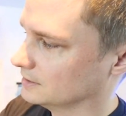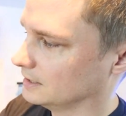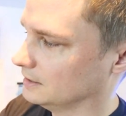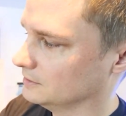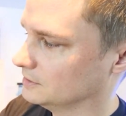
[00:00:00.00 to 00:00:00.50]

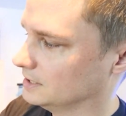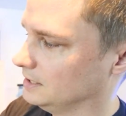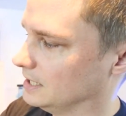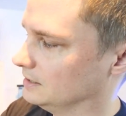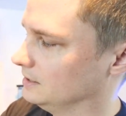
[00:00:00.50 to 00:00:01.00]
Yeah, see
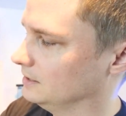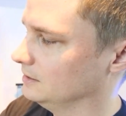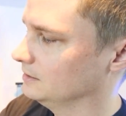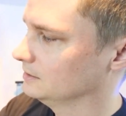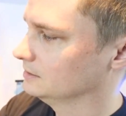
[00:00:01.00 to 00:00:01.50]
that
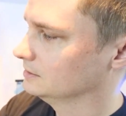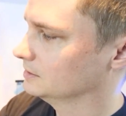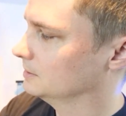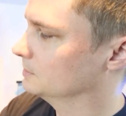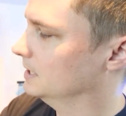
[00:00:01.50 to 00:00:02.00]
here?
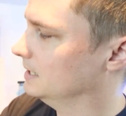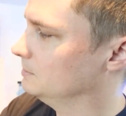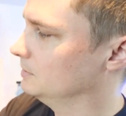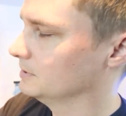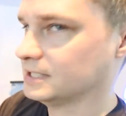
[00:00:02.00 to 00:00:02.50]
Some
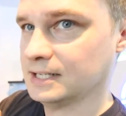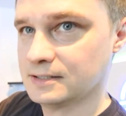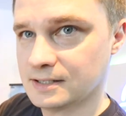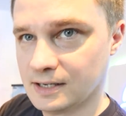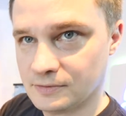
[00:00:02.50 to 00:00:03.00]
cables
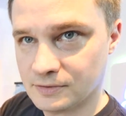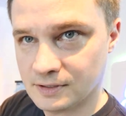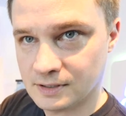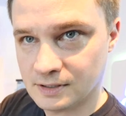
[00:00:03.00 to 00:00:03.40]
and stuff.